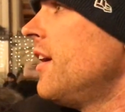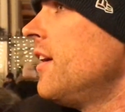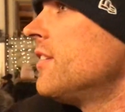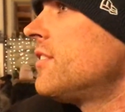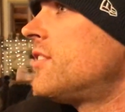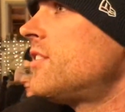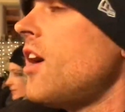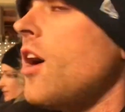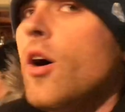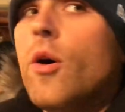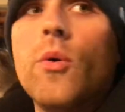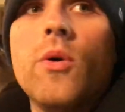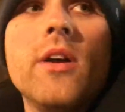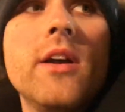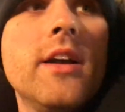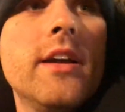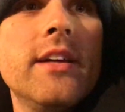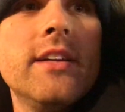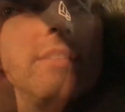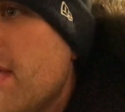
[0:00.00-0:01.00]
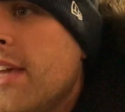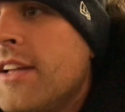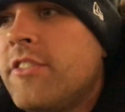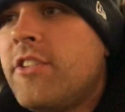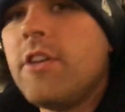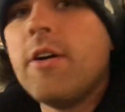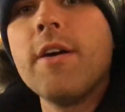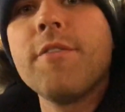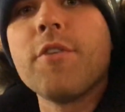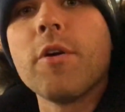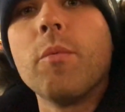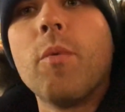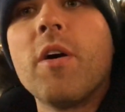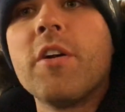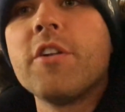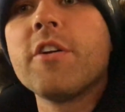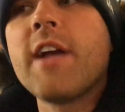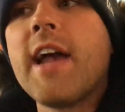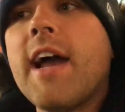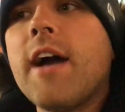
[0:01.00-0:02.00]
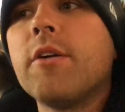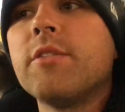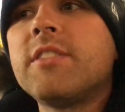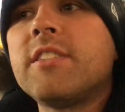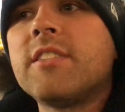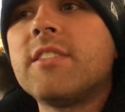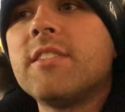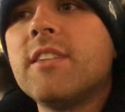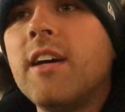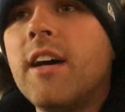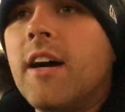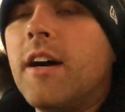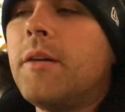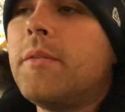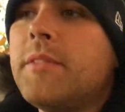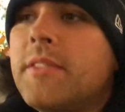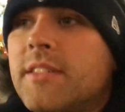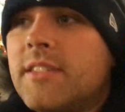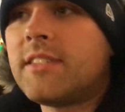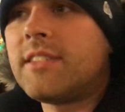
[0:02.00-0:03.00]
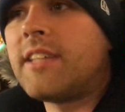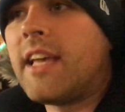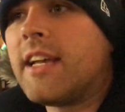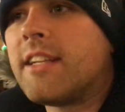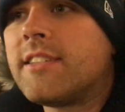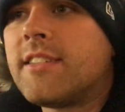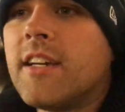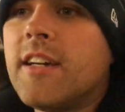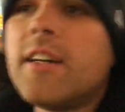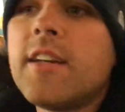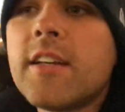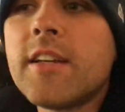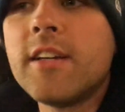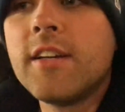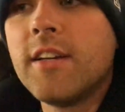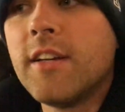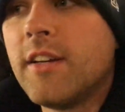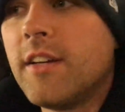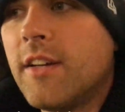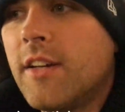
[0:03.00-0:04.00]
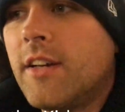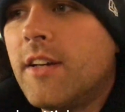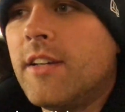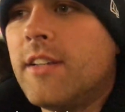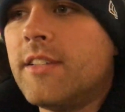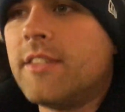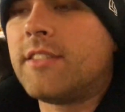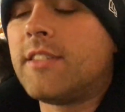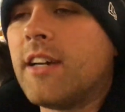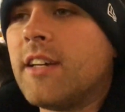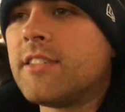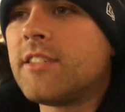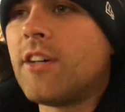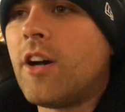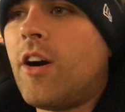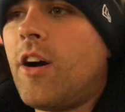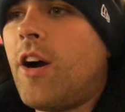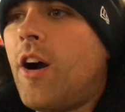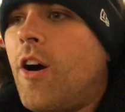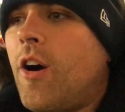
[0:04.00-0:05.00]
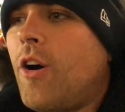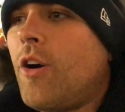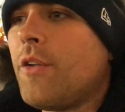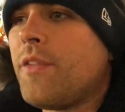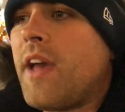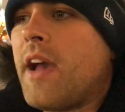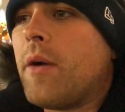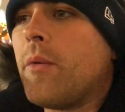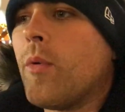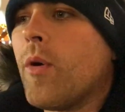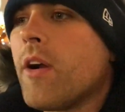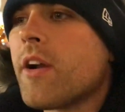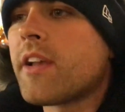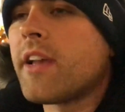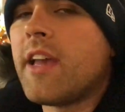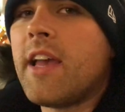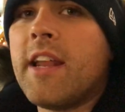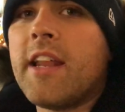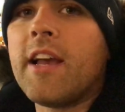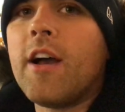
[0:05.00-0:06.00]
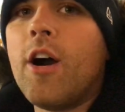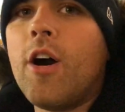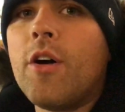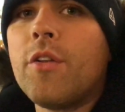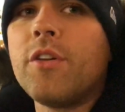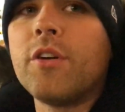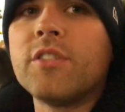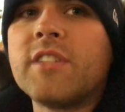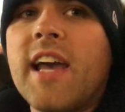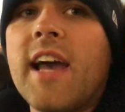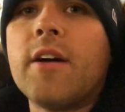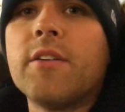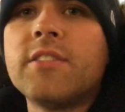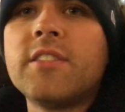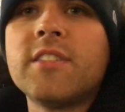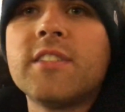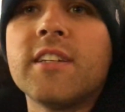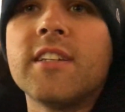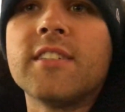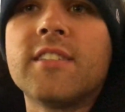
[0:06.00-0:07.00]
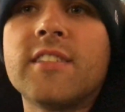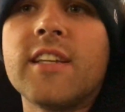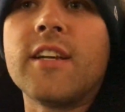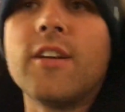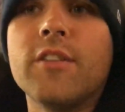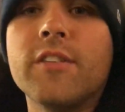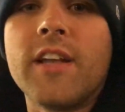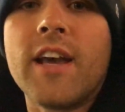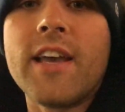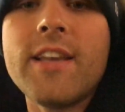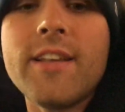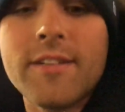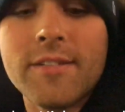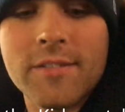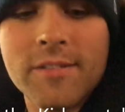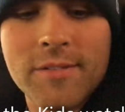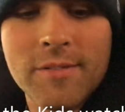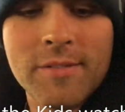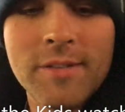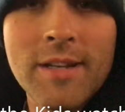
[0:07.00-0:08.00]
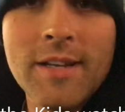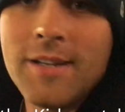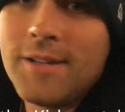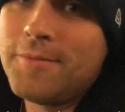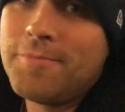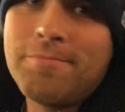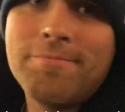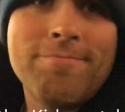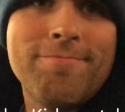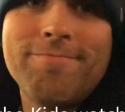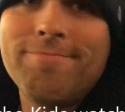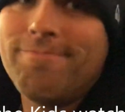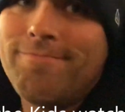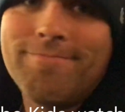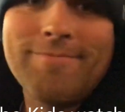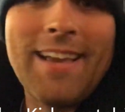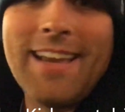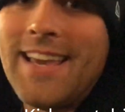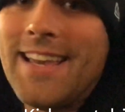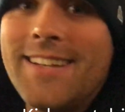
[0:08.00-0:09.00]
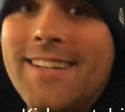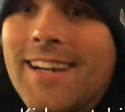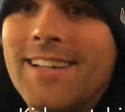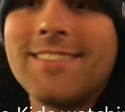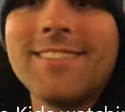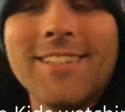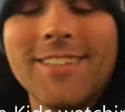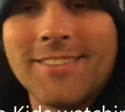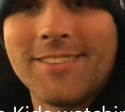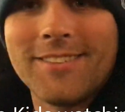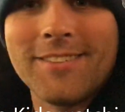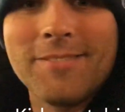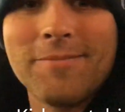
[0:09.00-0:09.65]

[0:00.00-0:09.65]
So, do you ever wonder how Santa does all that work, hitting all those houses in a single night? He doesn't.